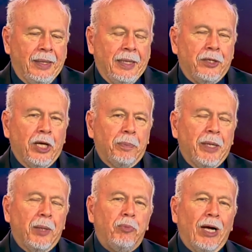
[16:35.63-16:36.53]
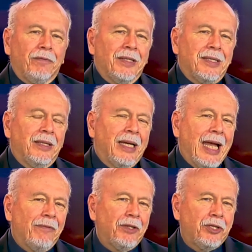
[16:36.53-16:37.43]
They took me to breakfast in the
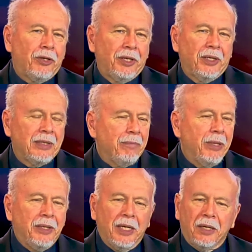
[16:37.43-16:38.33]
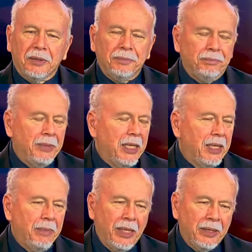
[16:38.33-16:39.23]
cafeteria. I've been there
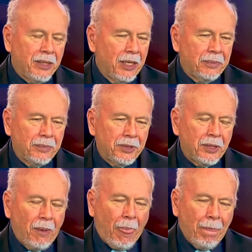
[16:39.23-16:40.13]
many, many times.